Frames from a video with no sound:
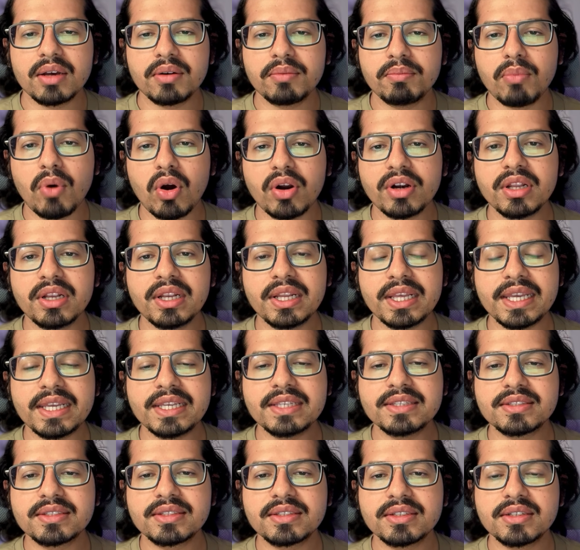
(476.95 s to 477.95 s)
Model
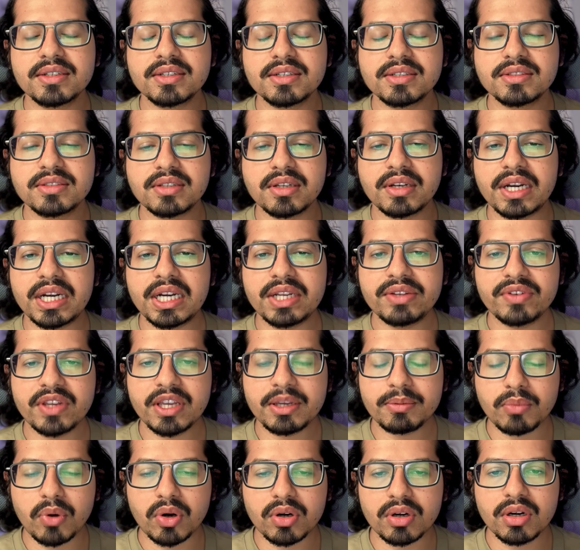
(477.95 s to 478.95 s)
is the generative
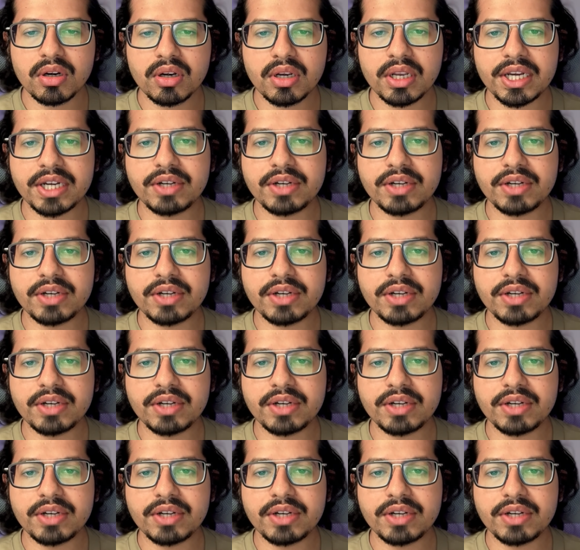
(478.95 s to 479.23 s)
AI model.